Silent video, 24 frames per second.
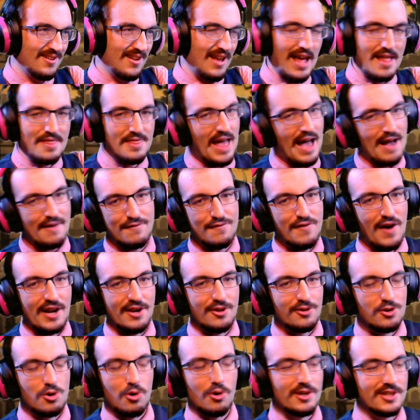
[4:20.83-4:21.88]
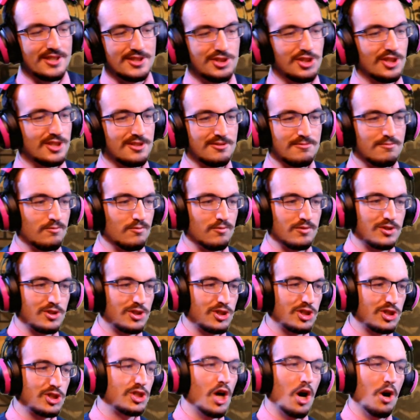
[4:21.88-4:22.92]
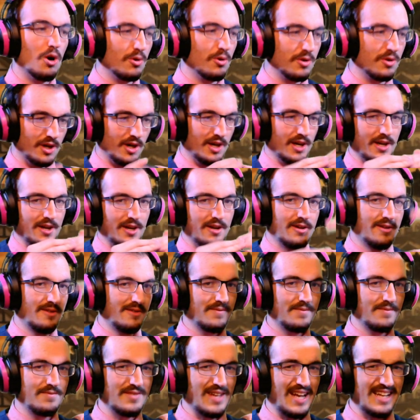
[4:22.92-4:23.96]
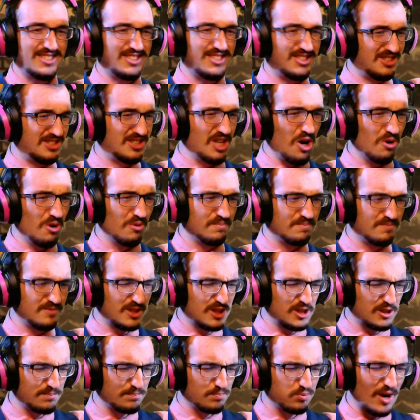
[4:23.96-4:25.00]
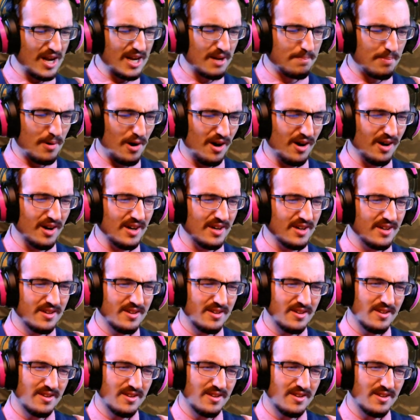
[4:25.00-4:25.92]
And that final chord is just so good and so spread apart.